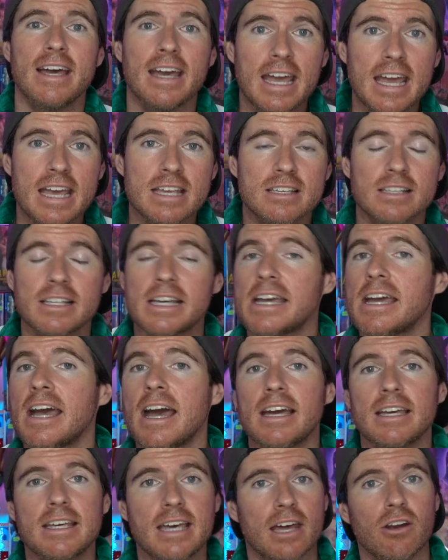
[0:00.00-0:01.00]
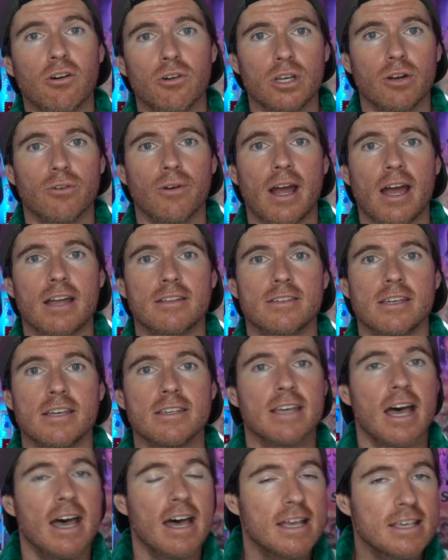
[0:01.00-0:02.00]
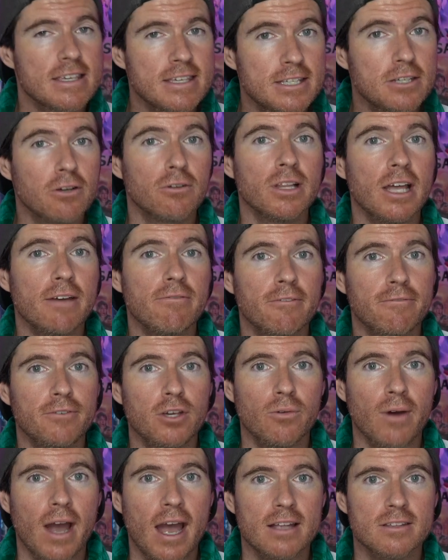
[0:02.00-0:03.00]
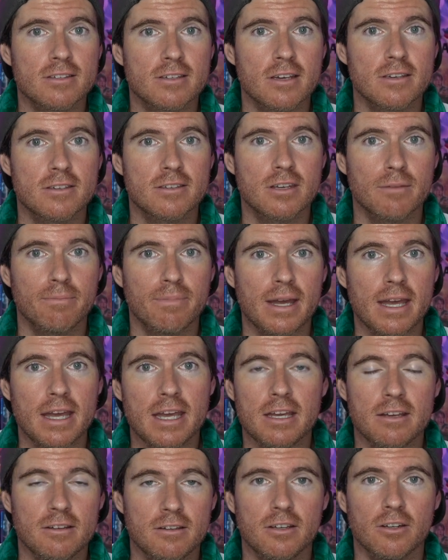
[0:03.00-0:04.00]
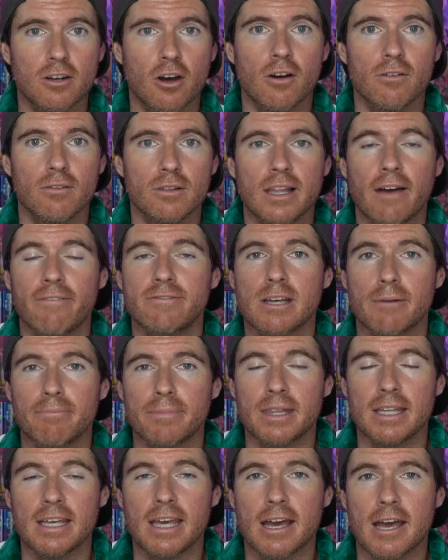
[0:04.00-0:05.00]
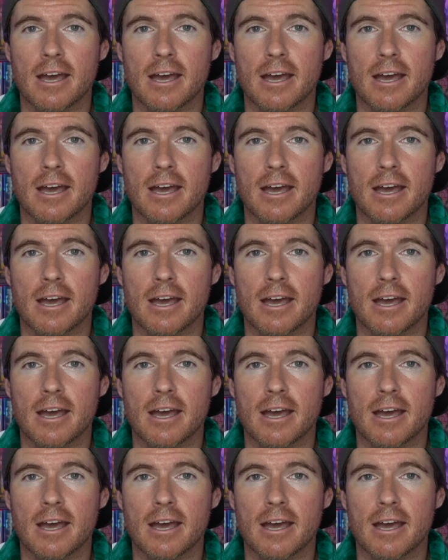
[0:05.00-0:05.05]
Easily get all your answers, still leave a few answers to be, left up in the